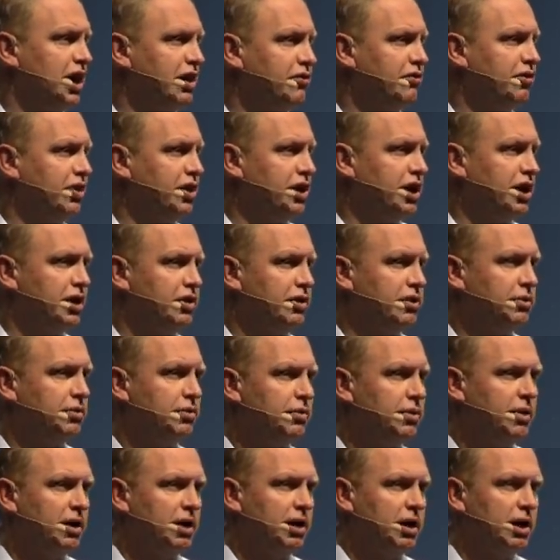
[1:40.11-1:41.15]
every year.
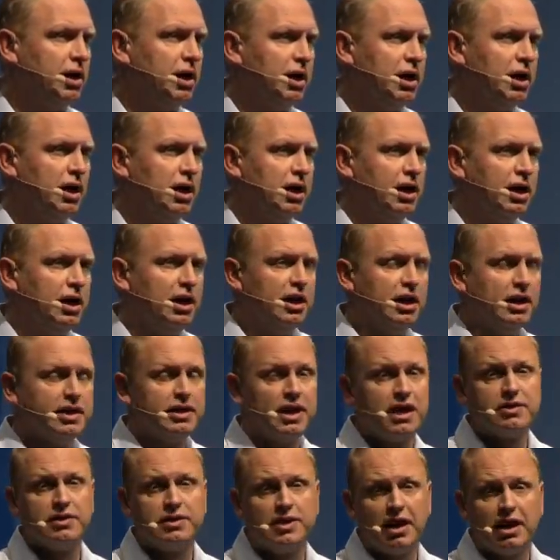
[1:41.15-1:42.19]

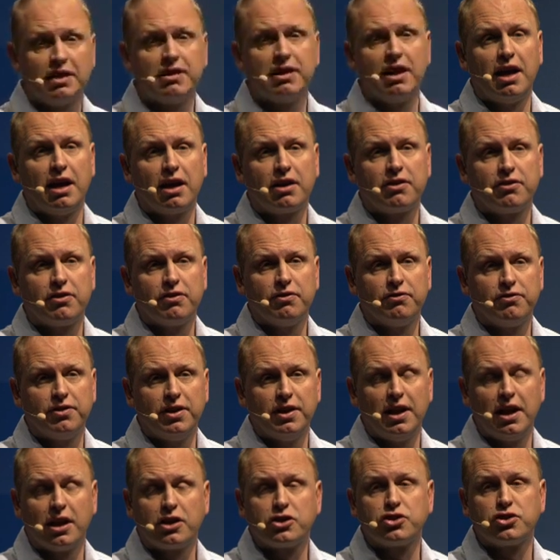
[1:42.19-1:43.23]
Doesn't that like, feel
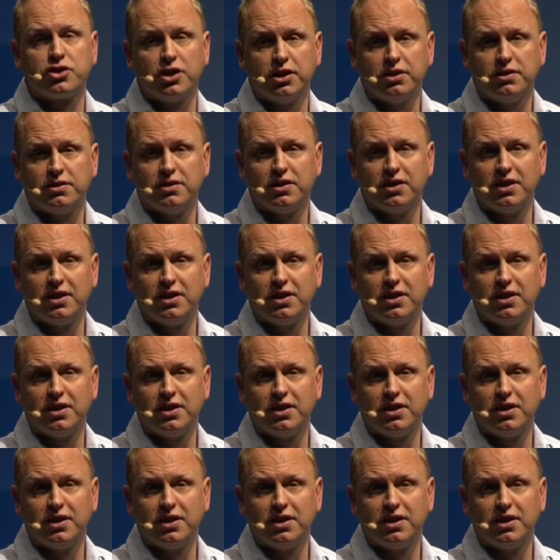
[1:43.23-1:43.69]
like shit?